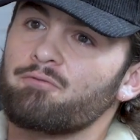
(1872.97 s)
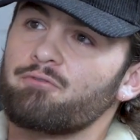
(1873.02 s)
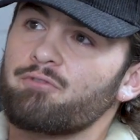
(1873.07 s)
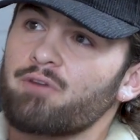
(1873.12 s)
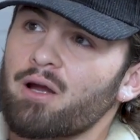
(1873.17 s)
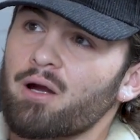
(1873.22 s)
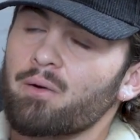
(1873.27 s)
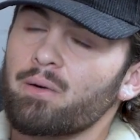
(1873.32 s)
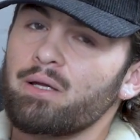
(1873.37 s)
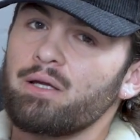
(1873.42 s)

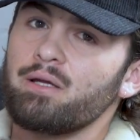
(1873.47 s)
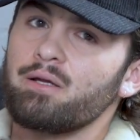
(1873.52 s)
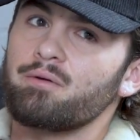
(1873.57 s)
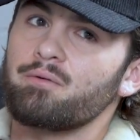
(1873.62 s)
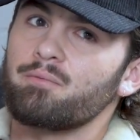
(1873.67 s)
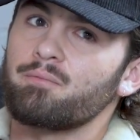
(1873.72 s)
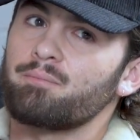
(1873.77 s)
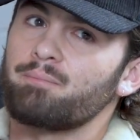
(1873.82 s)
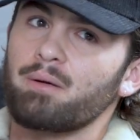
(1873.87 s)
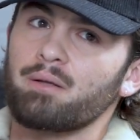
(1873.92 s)

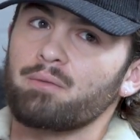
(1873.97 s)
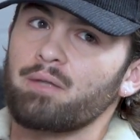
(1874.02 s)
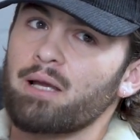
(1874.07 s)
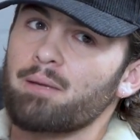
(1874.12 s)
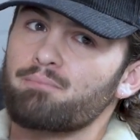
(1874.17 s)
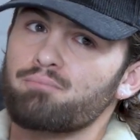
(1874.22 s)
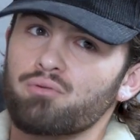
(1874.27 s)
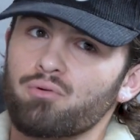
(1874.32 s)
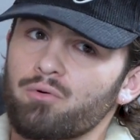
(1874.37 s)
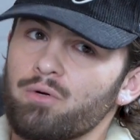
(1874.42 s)
very, but
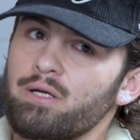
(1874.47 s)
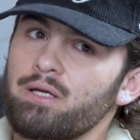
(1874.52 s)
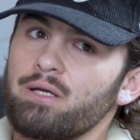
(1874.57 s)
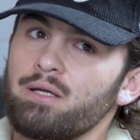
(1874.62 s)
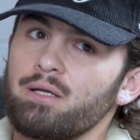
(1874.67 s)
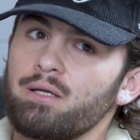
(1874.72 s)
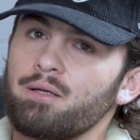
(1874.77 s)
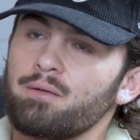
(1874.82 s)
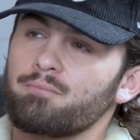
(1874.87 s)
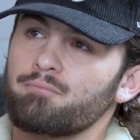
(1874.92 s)
like
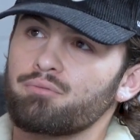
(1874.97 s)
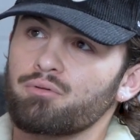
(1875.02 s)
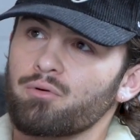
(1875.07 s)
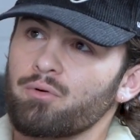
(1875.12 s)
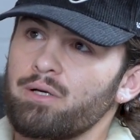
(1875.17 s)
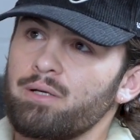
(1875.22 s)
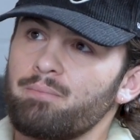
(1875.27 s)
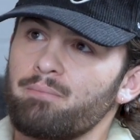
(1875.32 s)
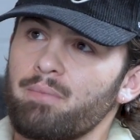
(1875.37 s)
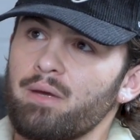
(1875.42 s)

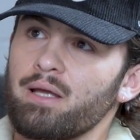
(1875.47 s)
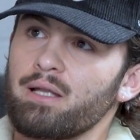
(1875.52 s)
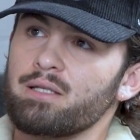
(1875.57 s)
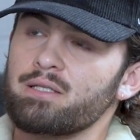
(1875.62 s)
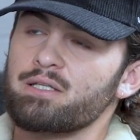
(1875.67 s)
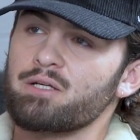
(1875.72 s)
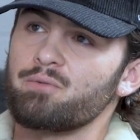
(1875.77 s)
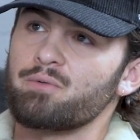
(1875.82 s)
pre-mint.